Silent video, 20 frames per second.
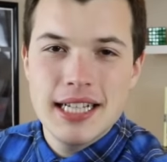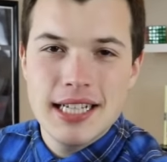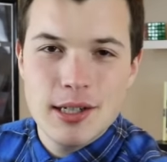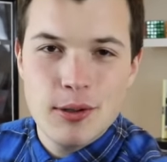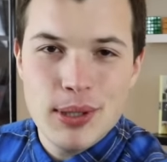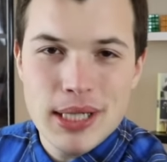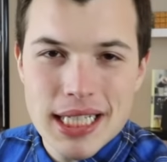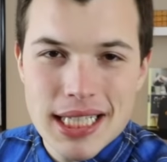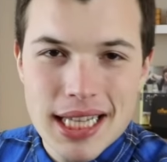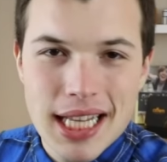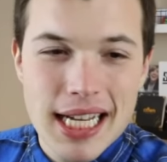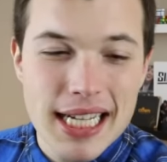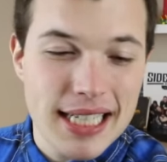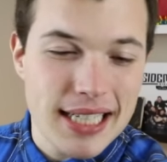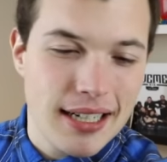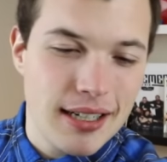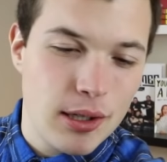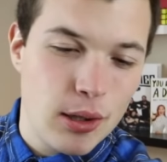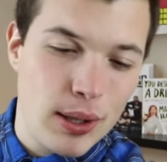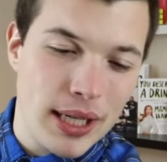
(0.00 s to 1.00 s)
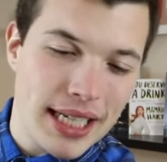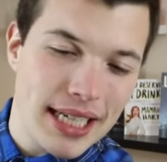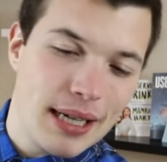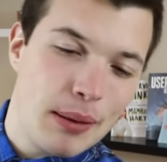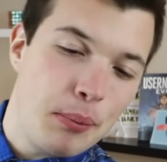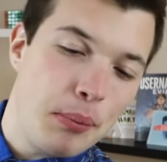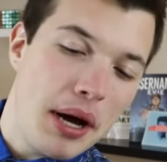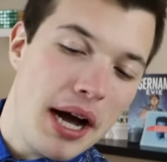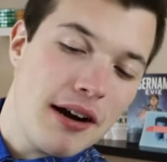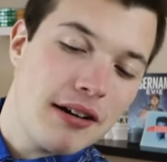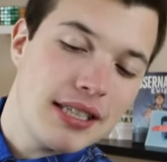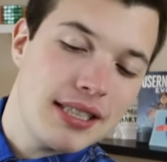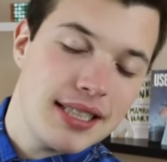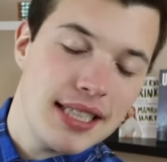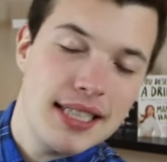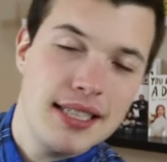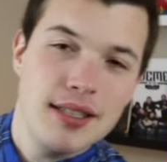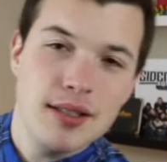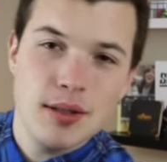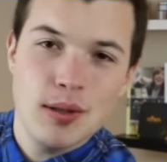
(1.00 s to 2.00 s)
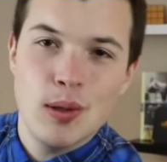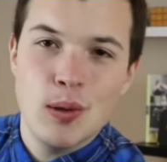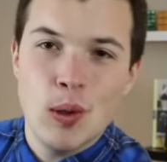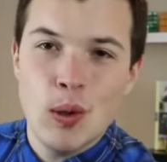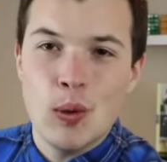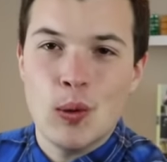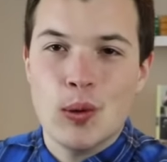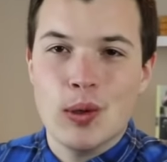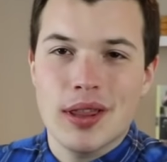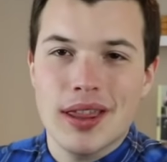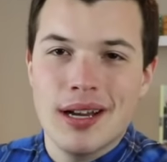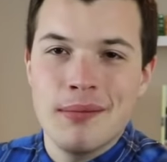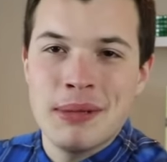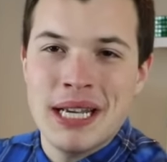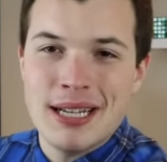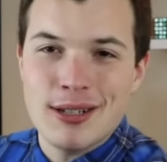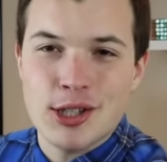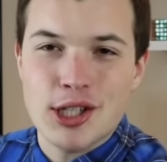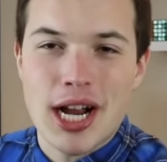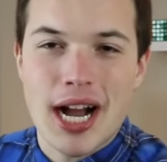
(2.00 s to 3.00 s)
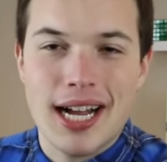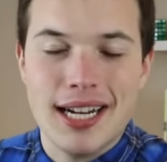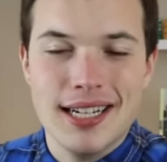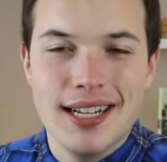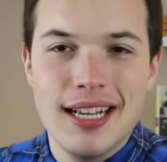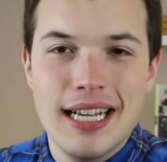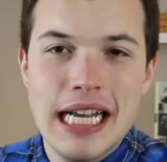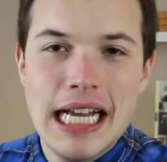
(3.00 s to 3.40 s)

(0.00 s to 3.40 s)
Can we get like a quick comparison? Ooh, ooh thumbnail shot.